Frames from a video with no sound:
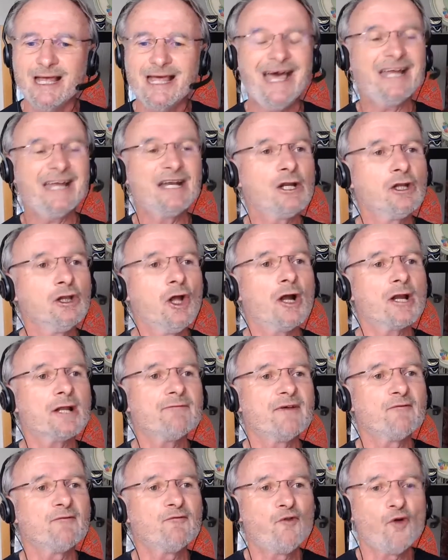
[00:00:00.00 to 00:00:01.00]
and a lot
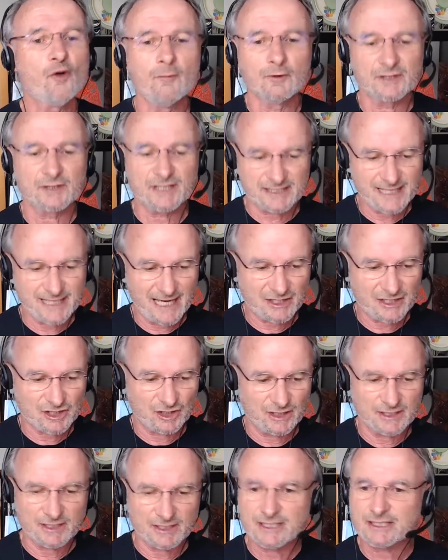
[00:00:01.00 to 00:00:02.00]
of informal
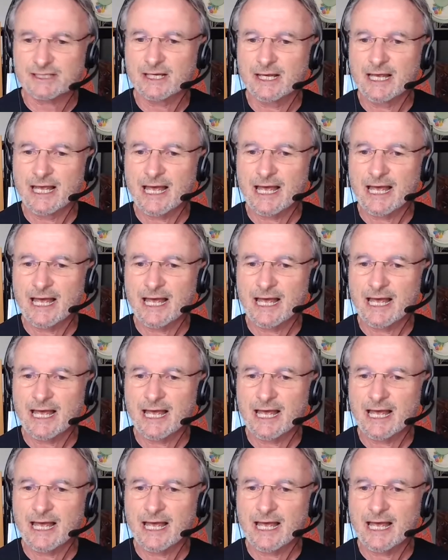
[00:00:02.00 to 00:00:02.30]
discussions.